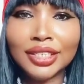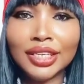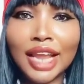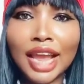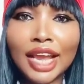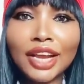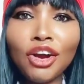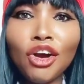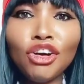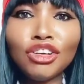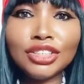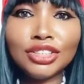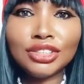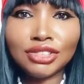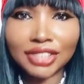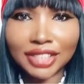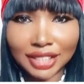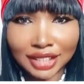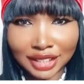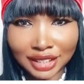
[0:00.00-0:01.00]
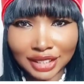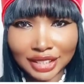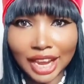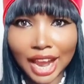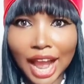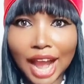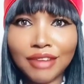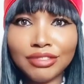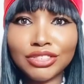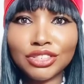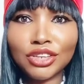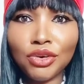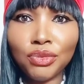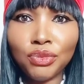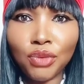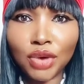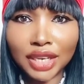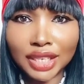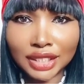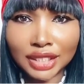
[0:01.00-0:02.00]
Like countries, they have
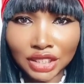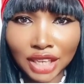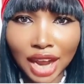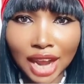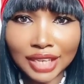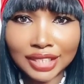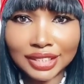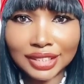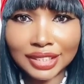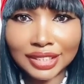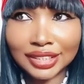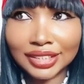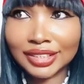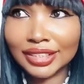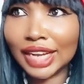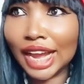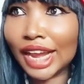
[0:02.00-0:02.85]
someone in charge,